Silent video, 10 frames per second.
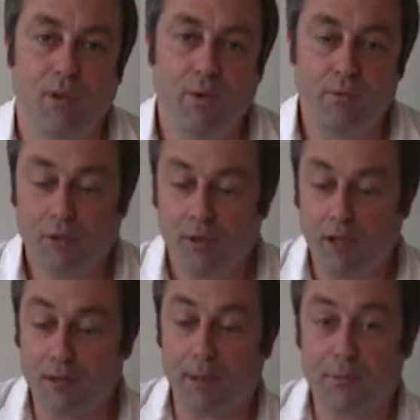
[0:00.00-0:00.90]
Welcome to
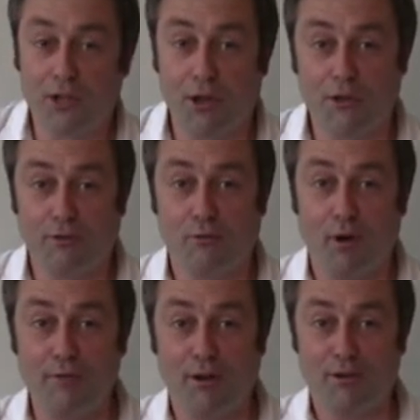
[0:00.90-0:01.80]
another episode of
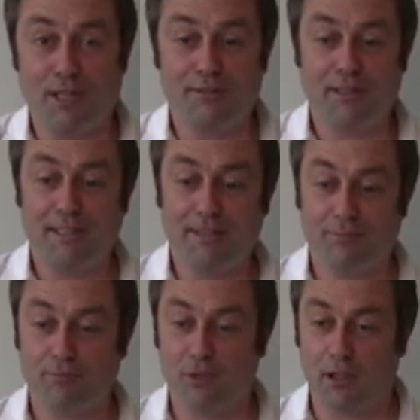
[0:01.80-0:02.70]
Wine Vault TV.
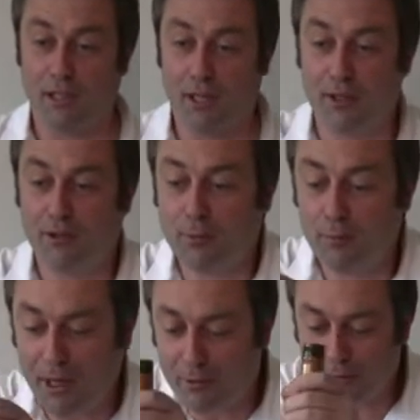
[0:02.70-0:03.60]
We've got another double
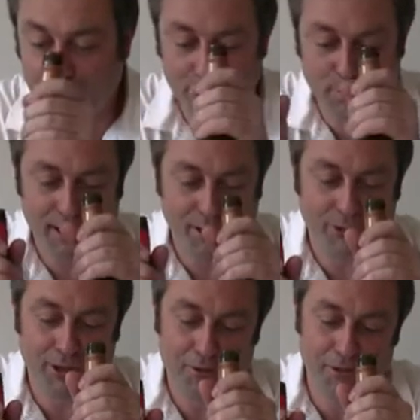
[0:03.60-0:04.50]
barrel kind of Pinot
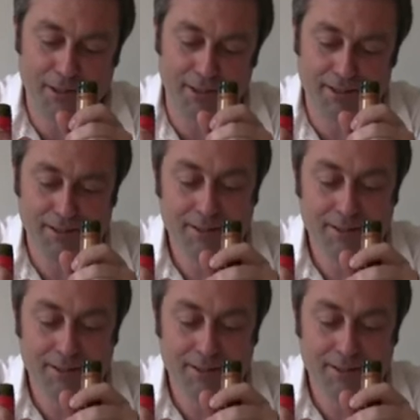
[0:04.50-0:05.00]
session here.